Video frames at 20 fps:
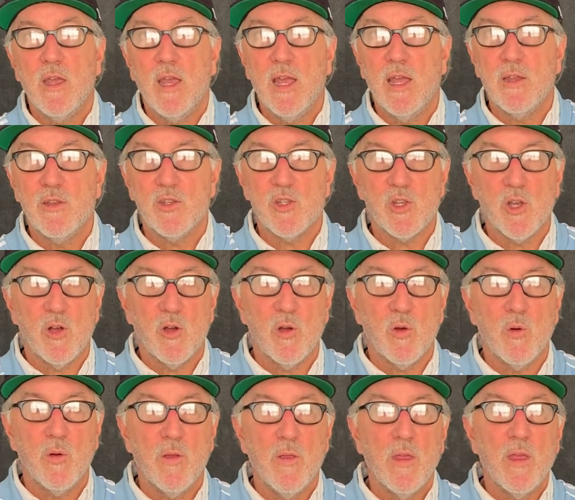And
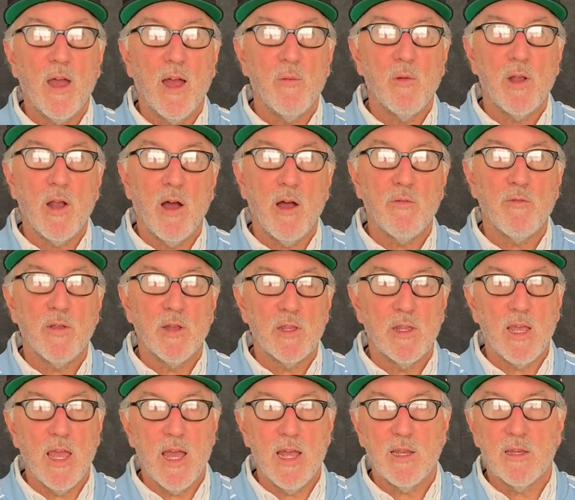so I would often
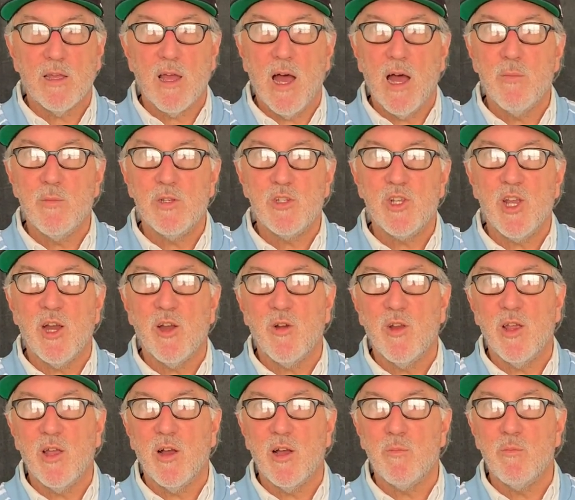get
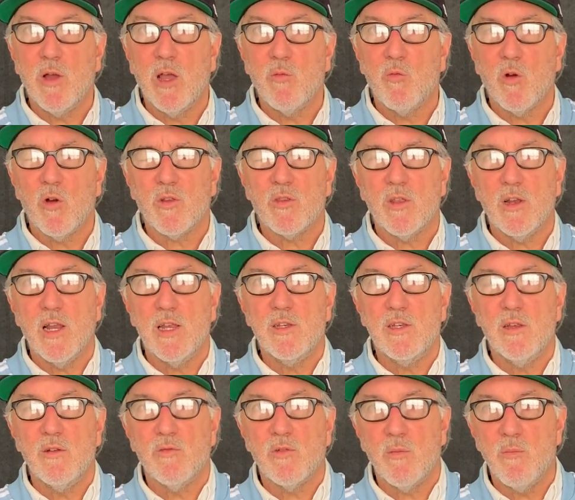commentary on my work that I
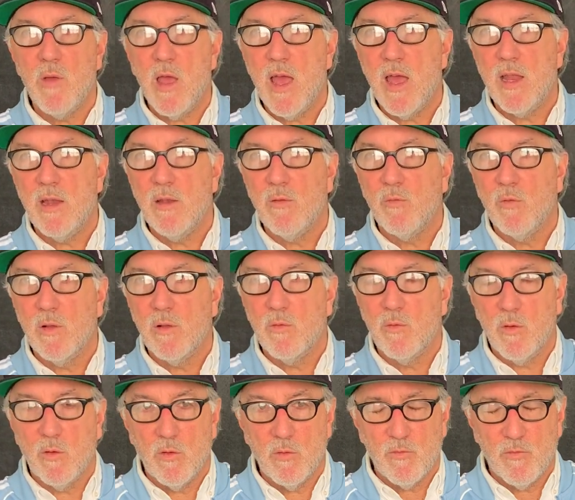did for men,
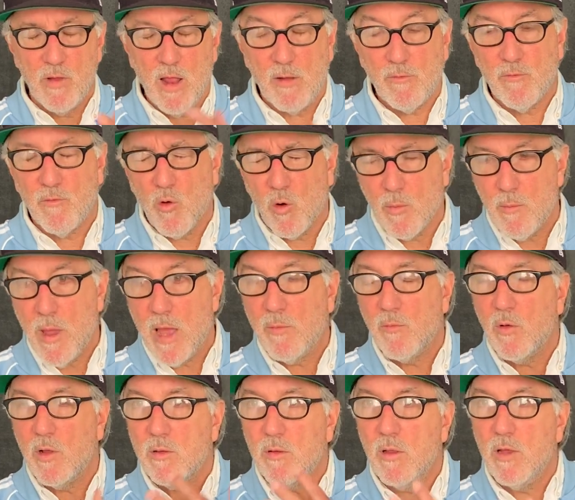or not for men,
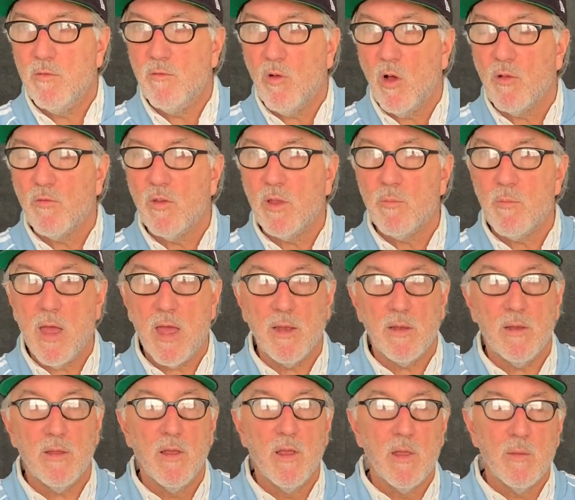involving
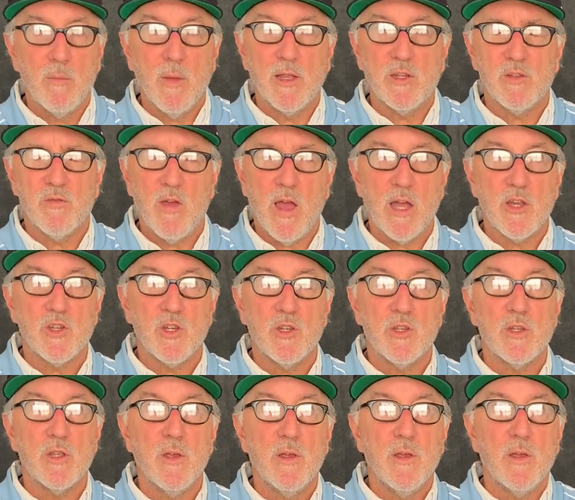men, men's
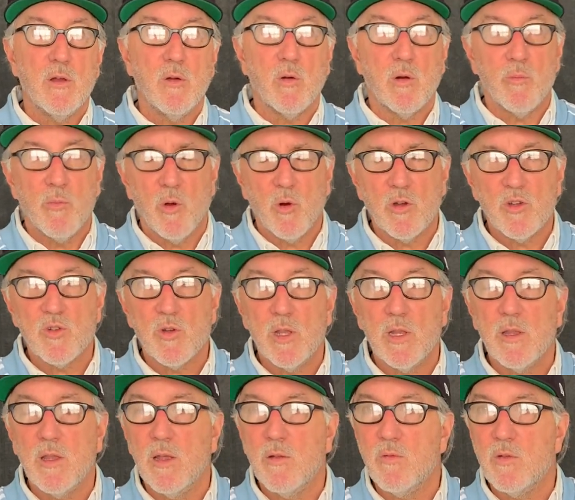fashions, or a
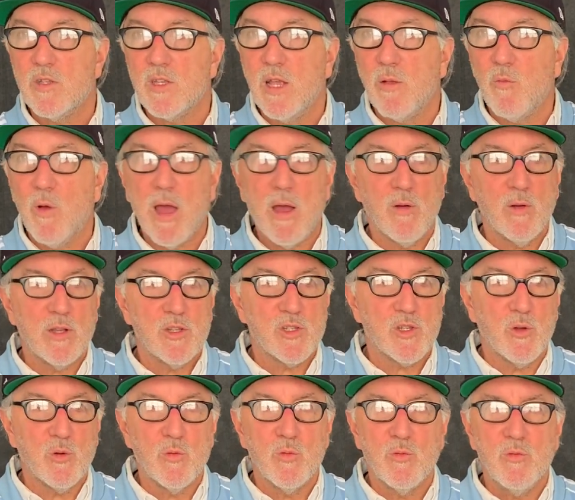portrait. They would say, wow, it's
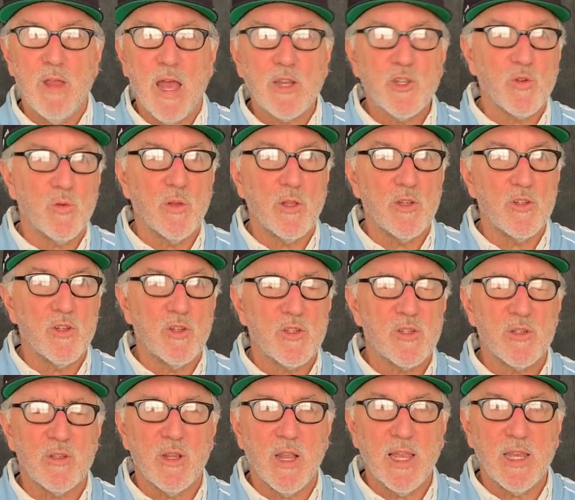so natural, it's
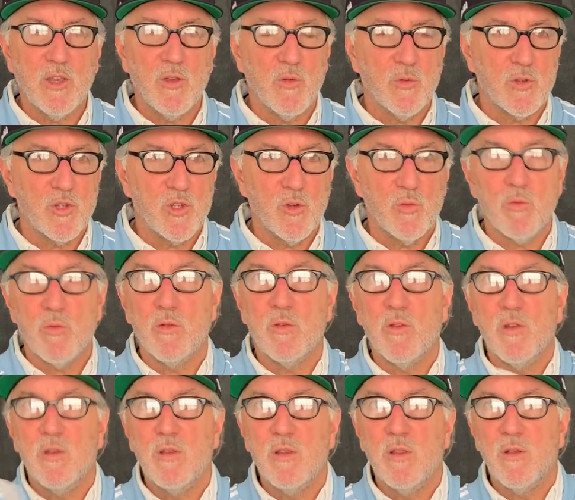just like you shoot
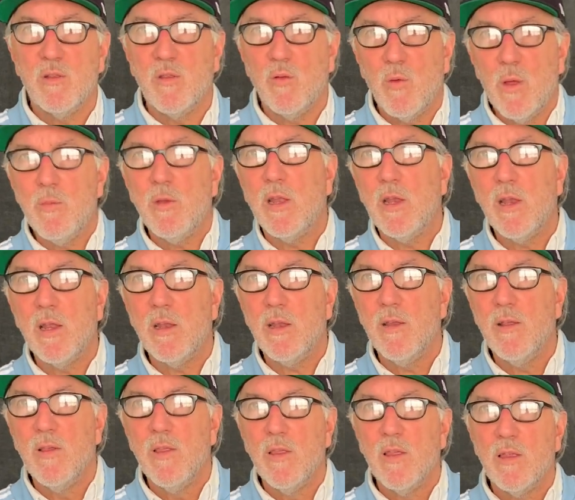the women, and
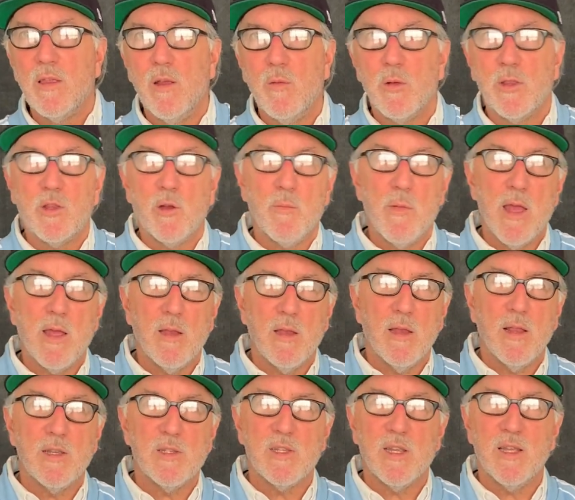you know, but they're men.
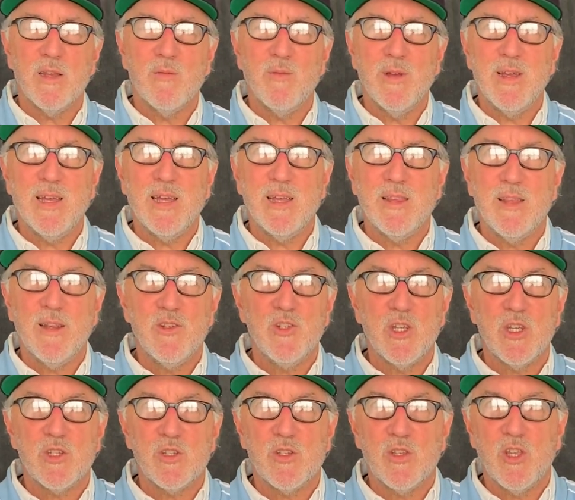And I said, well, they're
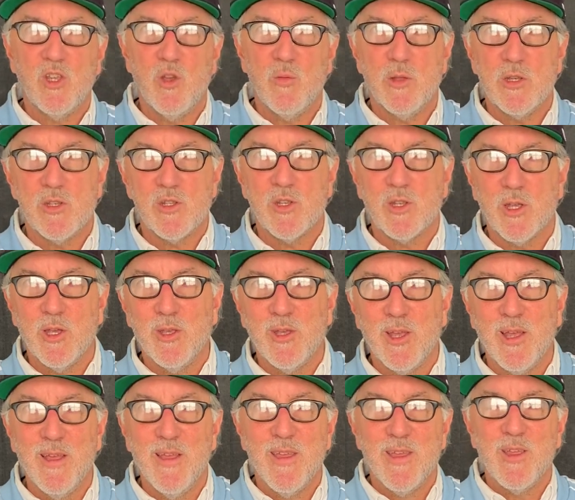just humans. You
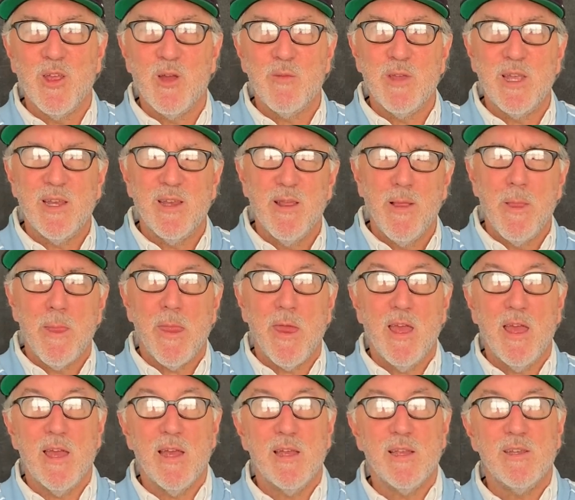know what I mean?
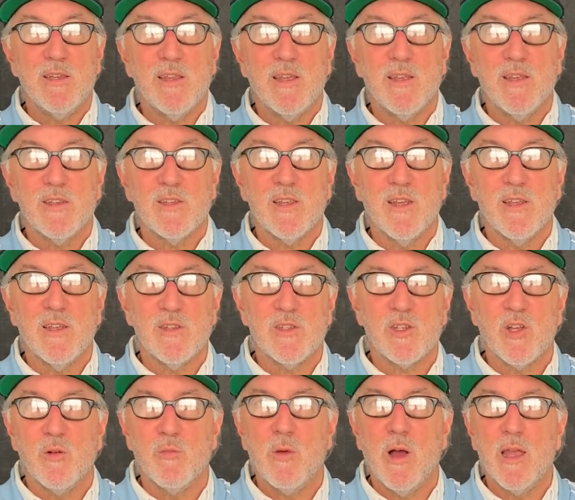And
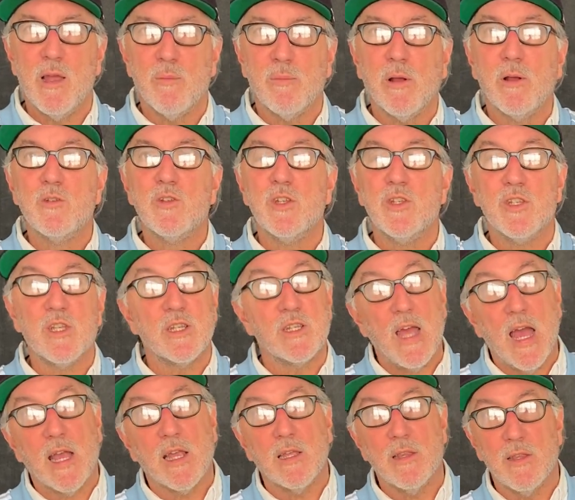so my approach is
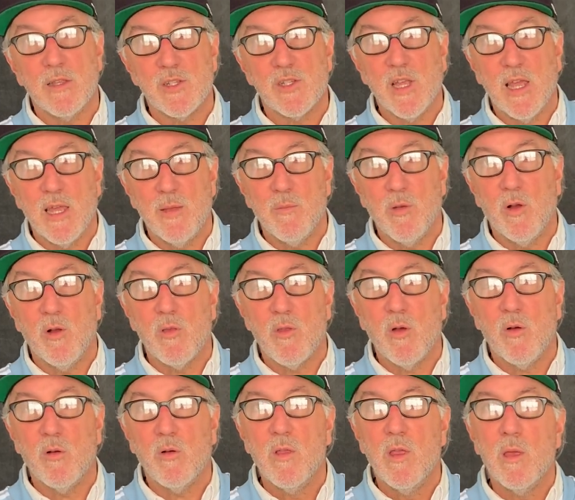exactly the same,
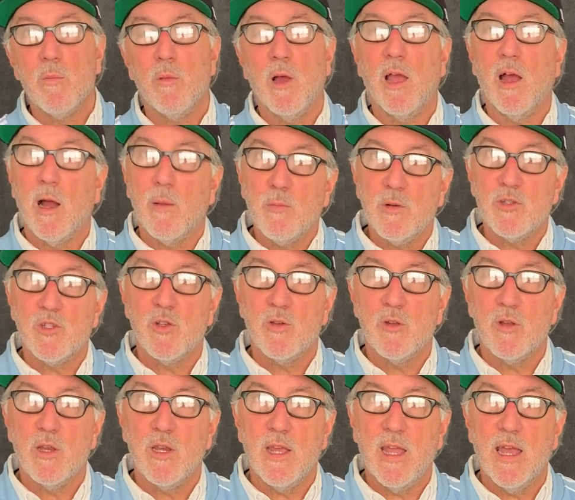although my
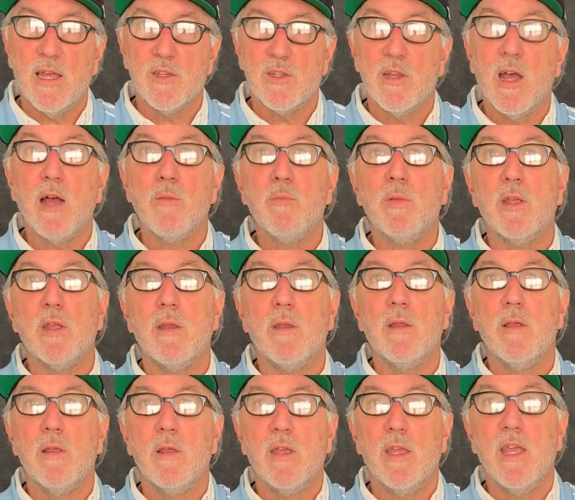opportunity has not been
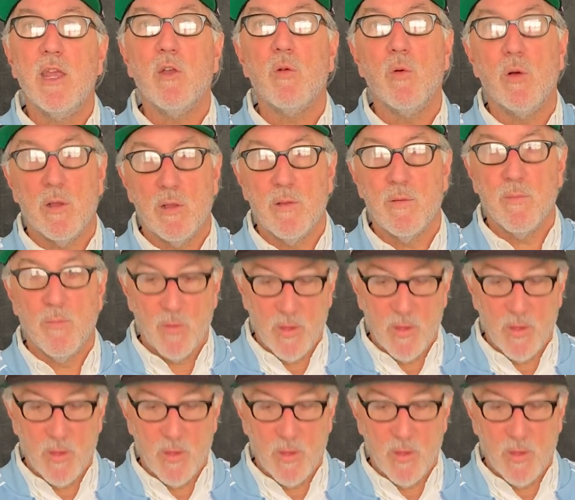equal.